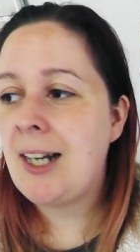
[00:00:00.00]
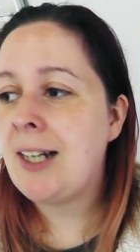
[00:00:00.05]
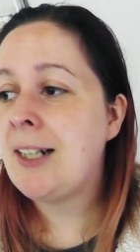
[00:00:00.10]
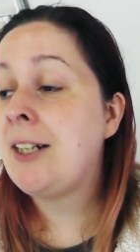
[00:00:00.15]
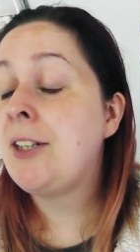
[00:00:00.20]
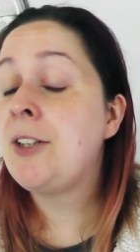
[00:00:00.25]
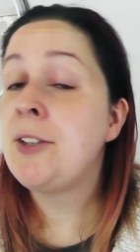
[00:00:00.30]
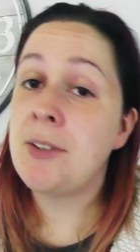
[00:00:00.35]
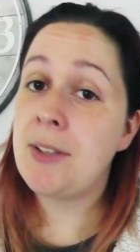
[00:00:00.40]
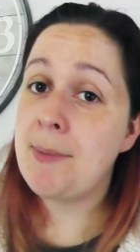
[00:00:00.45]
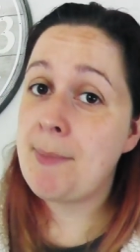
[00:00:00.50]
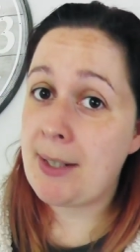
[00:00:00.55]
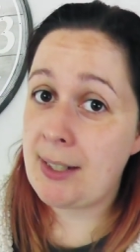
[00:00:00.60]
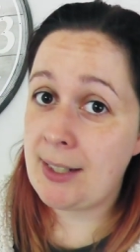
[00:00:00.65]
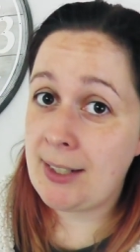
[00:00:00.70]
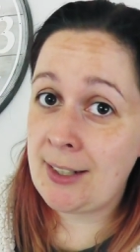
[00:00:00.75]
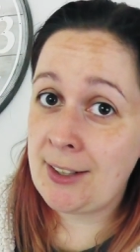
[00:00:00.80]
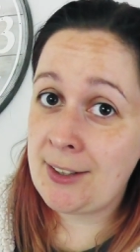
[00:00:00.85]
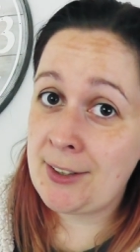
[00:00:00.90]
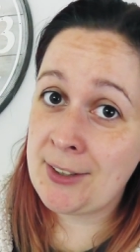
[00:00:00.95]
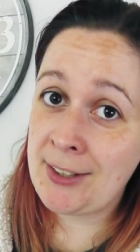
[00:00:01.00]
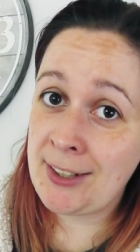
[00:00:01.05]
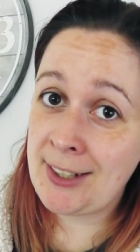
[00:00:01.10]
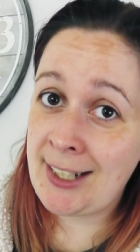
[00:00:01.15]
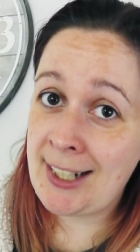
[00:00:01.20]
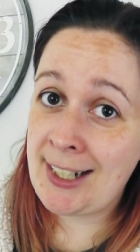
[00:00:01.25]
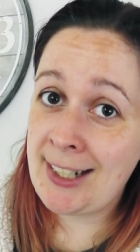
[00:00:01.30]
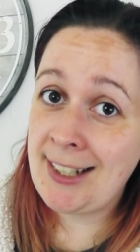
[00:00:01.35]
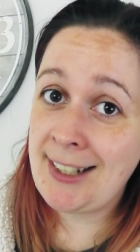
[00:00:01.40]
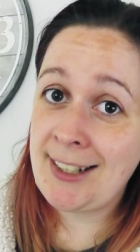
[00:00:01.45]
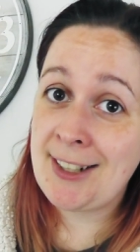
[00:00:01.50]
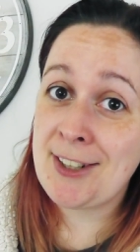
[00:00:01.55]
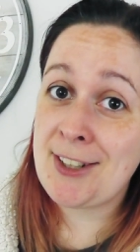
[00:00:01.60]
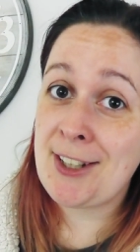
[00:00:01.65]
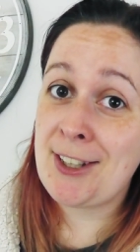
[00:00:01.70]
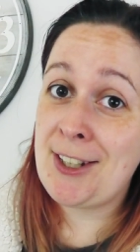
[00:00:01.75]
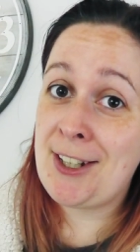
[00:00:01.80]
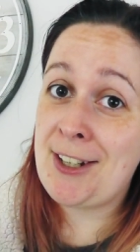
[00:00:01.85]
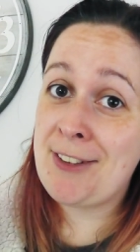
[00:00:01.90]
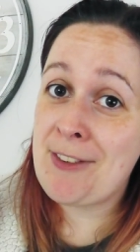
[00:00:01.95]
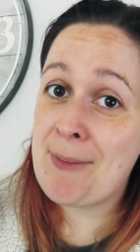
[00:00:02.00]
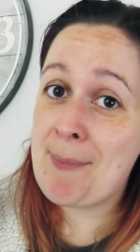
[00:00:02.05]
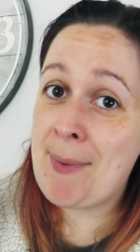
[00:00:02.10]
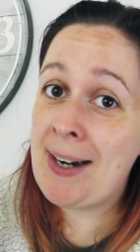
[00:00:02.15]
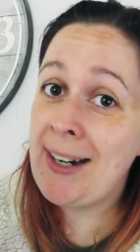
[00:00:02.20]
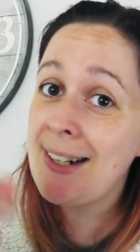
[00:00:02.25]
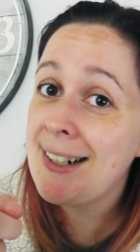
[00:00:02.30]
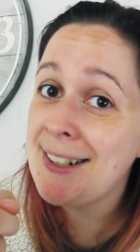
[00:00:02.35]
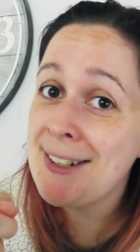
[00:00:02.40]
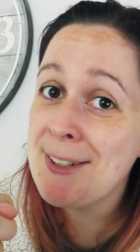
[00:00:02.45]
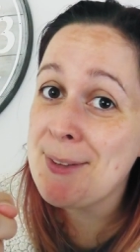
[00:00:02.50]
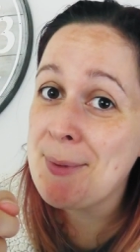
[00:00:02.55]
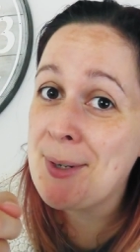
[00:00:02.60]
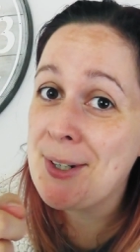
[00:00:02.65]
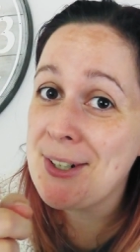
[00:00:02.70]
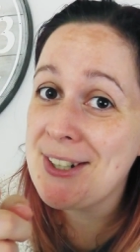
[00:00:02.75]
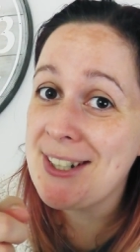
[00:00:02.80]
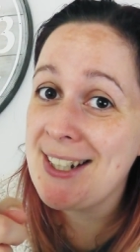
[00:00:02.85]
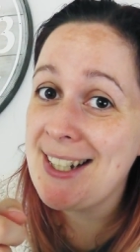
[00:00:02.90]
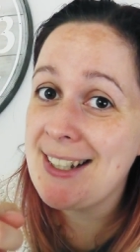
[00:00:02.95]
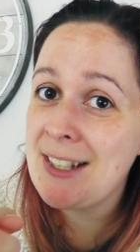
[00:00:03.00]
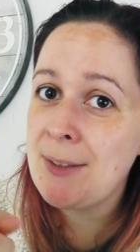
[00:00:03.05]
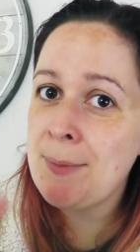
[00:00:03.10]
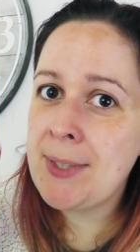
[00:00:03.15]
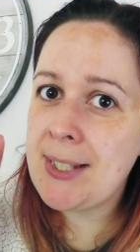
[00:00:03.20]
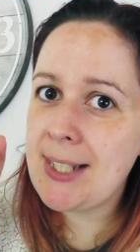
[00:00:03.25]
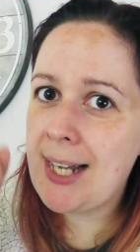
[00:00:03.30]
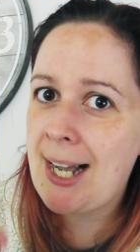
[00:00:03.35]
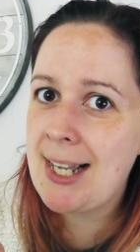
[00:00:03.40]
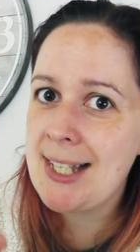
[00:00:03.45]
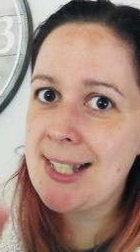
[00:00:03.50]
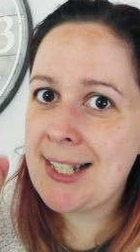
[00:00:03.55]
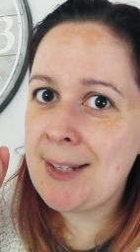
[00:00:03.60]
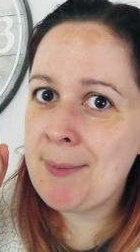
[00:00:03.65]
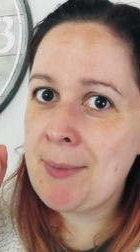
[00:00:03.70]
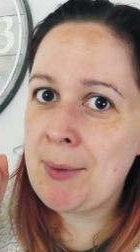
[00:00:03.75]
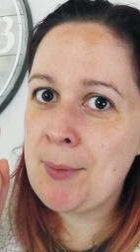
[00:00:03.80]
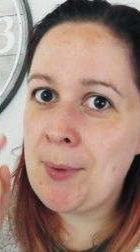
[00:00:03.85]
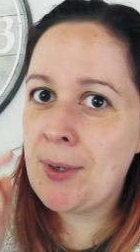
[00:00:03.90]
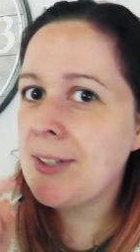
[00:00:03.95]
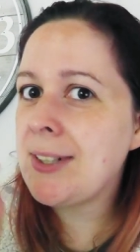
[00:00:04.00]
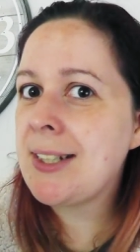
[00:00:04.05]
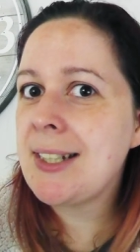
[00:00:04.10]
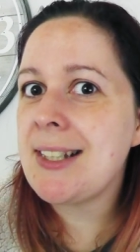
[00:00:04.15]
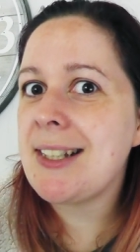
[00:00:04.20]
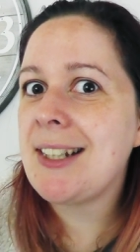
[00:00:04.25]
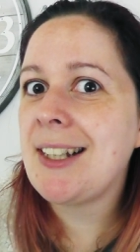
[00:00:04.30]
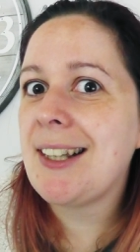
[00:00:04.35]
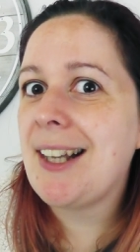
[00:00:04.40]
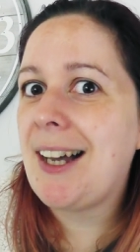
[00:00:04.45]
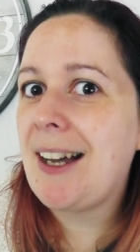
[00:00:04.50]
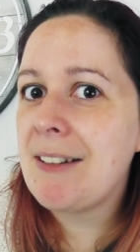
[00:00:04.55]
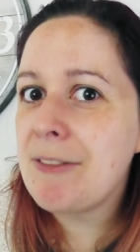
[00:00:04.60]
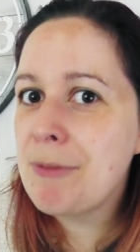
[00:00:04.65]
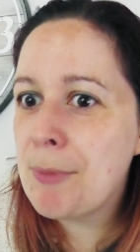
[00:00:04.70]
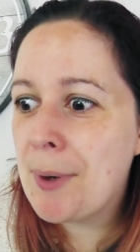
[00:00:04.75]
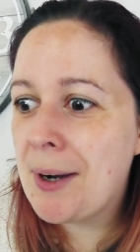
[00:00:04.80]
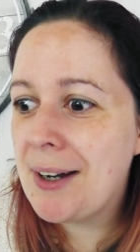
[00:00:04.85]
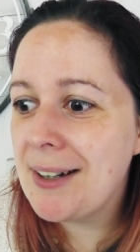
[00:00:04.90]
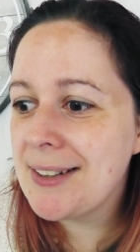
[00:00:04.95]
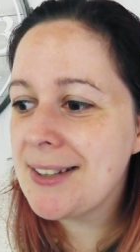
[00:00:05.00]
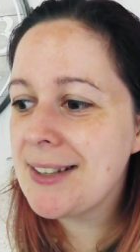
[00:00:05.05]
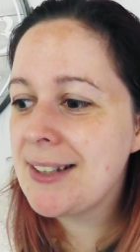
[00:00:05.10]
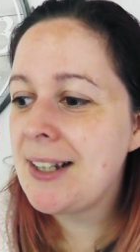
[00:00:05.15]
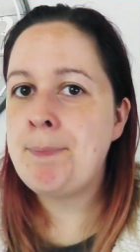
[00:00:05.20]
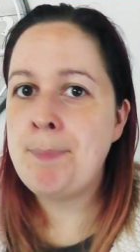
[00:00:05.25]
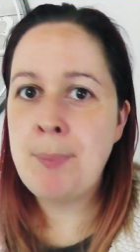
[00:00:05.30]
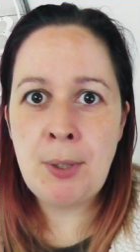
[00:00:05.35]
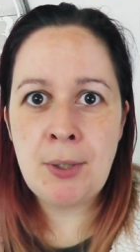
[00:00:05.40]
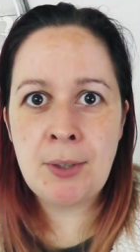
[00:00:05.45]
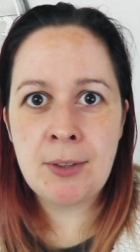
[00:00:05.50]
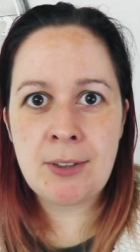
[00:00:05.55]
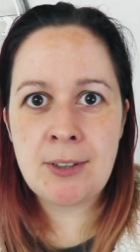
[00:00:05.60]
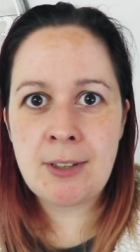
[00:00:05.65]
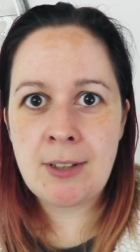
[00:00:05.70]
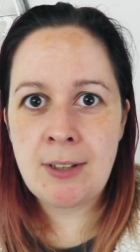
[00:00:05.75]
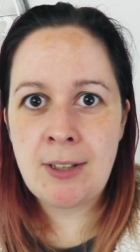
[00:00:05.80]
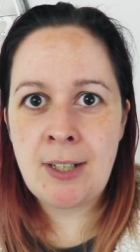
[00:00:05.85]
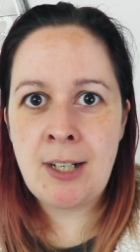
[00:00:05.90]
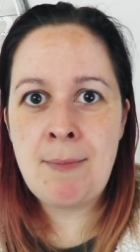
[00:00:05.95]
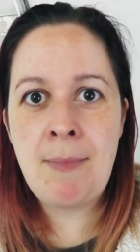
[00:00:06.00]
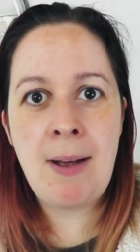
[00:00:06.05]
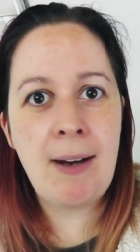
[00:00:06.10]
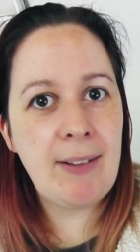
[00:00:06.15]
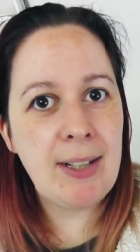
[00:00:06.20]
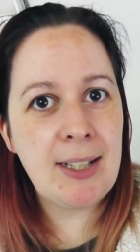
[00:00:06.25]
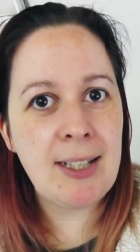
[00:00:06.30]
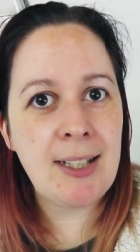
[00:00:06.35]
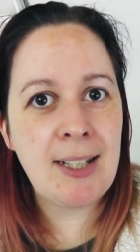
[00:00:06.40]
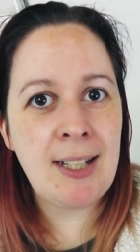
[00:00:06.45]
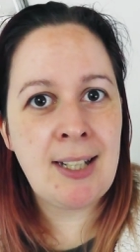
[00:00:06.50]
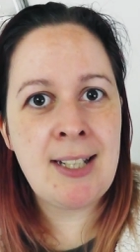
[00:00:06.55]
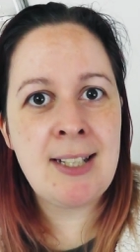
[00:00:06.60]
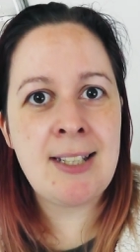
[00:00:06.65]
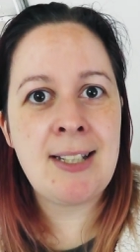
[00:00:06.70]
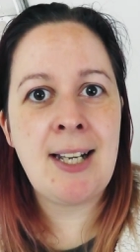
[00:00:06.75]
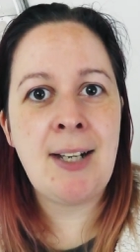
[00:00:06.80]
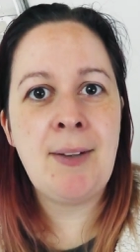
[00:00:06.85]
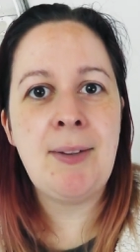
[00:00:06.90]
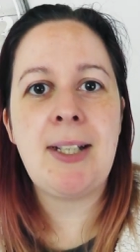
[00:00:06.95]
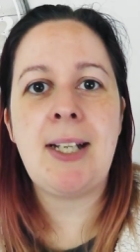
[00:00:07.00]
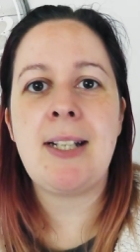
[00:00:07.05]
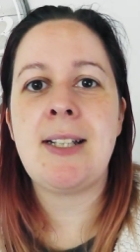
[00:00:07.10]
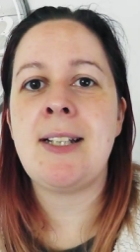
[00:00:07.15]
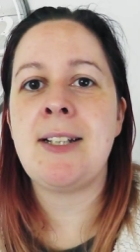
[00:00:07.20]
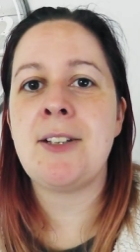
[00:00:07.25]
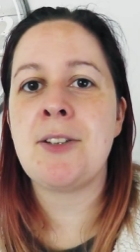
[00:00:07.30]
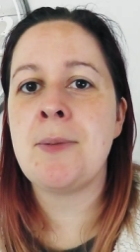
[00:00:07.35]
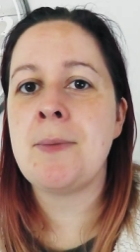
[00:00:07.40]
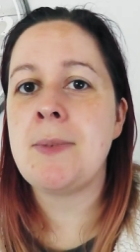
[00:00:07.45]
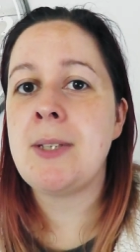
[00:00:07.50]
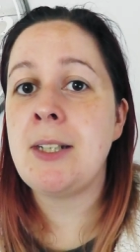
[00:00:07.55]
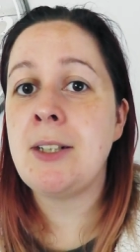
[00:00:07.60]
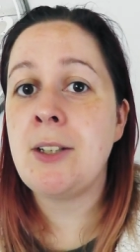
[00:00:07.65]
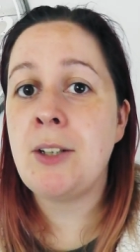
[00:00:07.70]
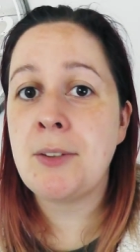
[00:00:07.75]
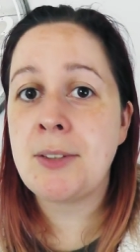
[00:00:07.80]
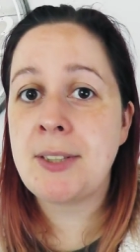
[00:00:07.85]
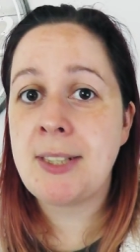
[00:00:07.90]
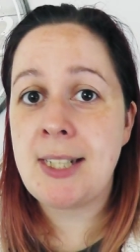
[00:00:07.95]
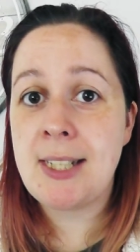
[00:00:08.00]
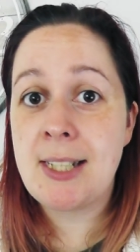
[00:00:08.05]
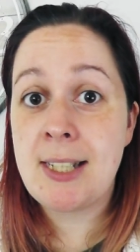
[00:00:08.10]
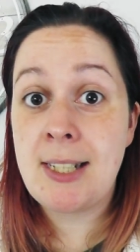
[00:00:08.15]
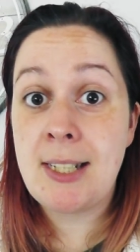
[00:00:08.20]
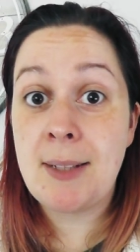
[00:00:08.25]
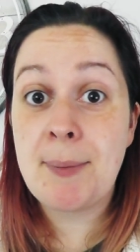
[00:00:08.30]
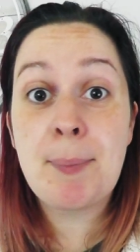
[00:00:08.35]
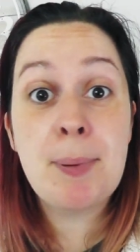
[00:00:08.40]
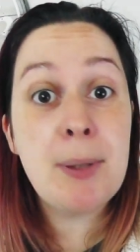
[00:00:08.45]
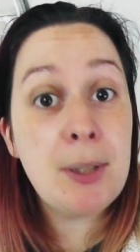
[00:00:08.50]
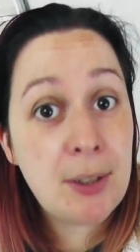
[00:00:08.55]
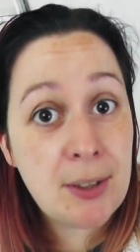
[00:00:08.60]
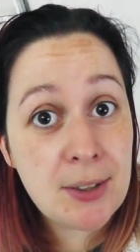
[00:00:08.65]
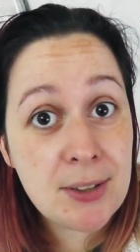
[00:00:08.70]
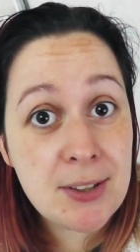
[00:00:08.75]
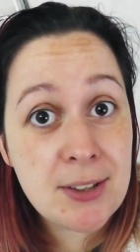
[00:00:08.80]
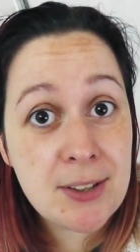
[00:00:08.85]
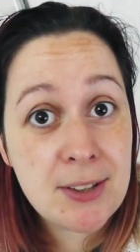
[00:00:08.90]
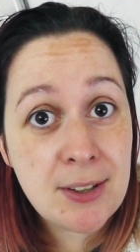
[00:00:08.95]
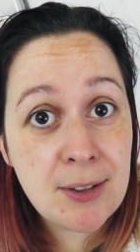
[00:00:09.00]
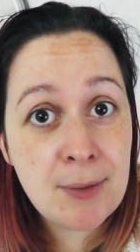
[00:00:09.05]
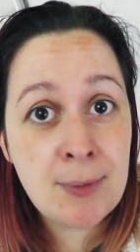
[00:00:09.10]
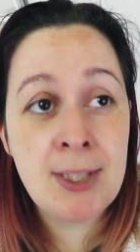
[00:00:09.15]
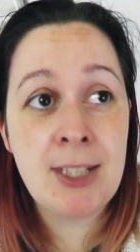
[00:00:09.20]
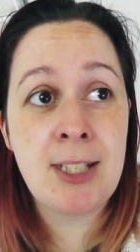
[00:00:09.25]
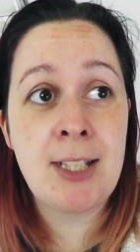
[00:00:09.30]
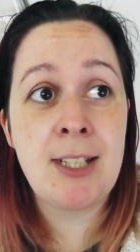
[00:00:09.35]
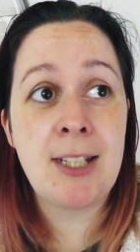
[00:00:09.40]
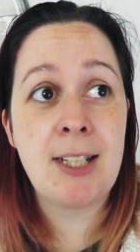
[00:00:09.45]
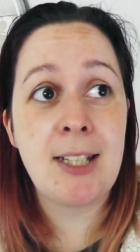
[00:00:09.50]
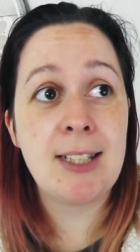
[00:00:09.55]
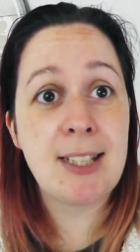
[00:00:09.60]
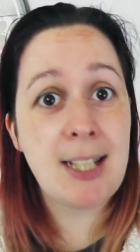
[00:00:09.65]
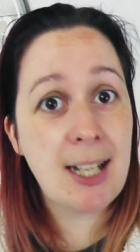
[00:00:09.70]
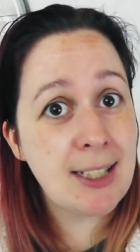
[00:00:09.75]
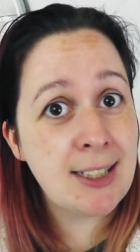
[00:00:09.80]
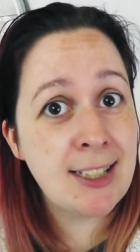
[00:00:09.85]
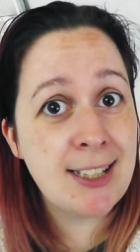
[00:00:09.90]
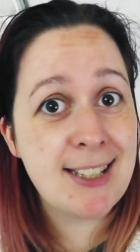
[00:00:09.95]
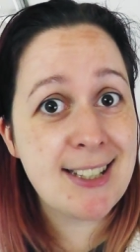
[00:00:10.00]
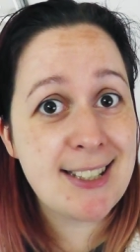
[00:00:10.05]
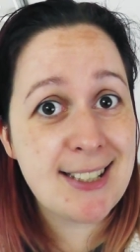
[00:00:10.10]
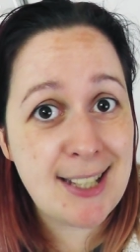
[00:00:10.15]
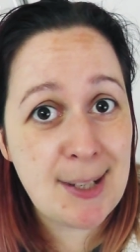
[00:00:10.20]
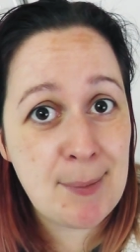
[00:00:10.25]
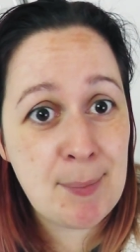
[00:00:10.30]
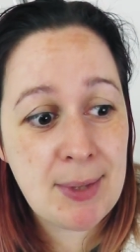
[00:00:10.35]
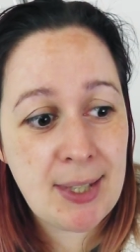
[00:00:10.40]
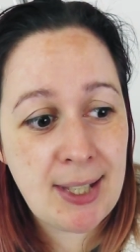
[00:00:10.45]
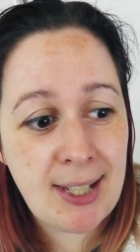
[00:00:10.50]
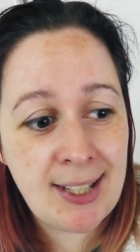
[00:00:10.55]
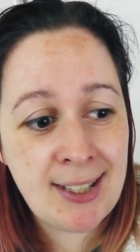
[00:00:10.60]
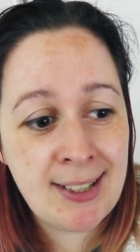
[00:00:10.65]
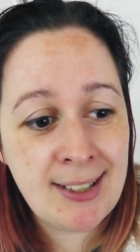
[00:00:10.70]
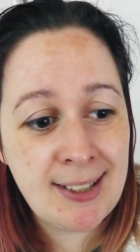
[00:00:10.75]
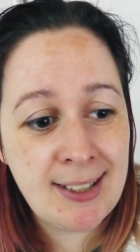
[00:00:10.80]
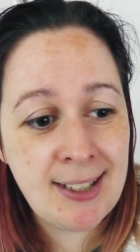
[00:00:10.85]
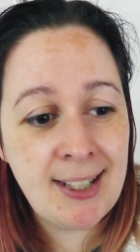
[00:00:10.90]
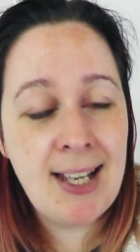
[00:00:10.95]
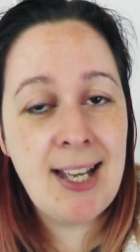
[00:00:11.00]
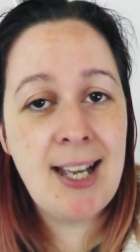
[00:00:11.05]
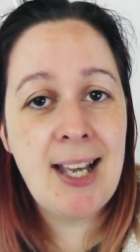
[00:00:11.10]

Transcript: And I know America couldn't get it because a lot of Americans watched this and was asking me what Disney Life was. But America is now getting something called Disney Plus, which is exactly the same thing.